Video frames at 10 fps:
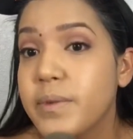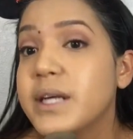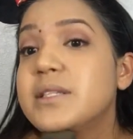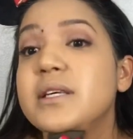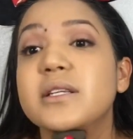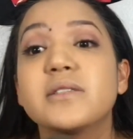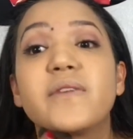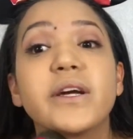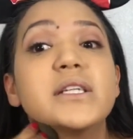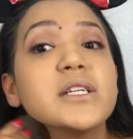My skin is
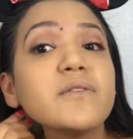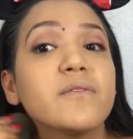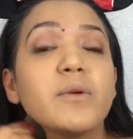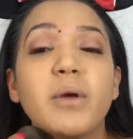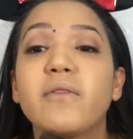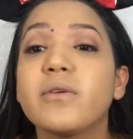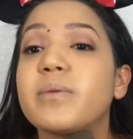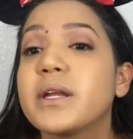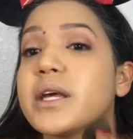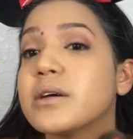very different from
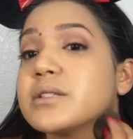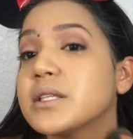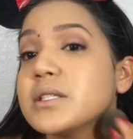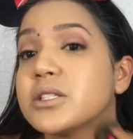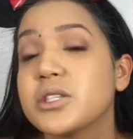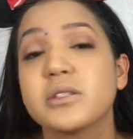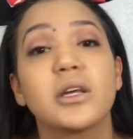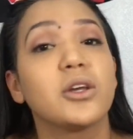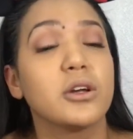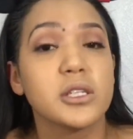everybody else's, just
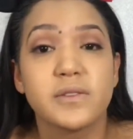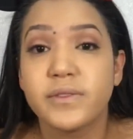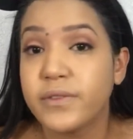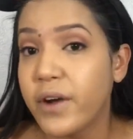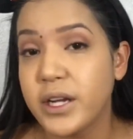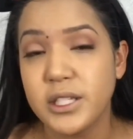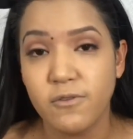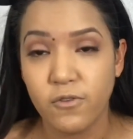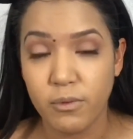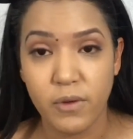like yours is very
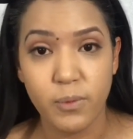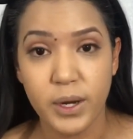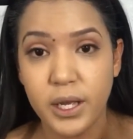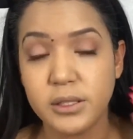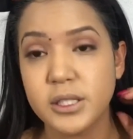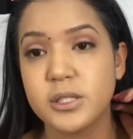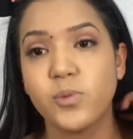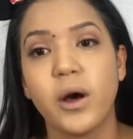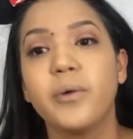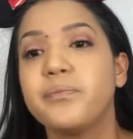different from everybody else's as
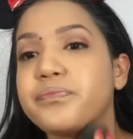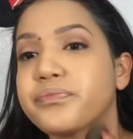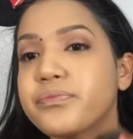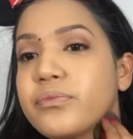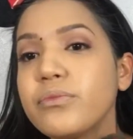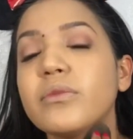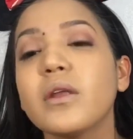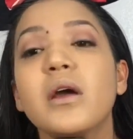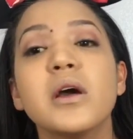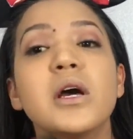well.
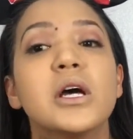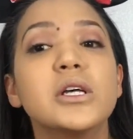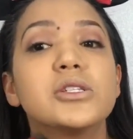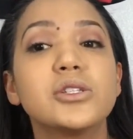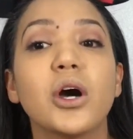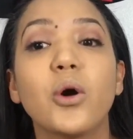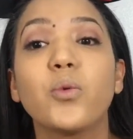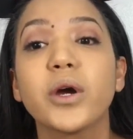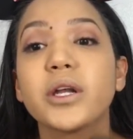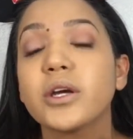So
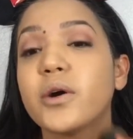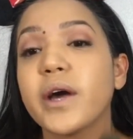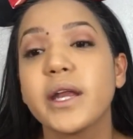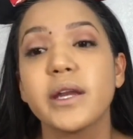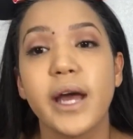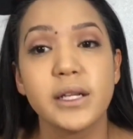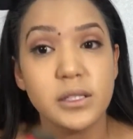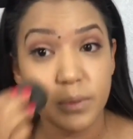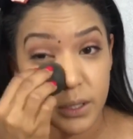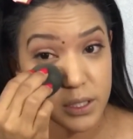we're gonna go ahead and add
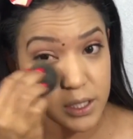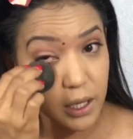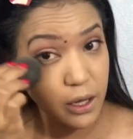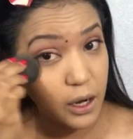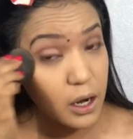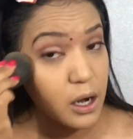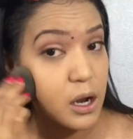some concealer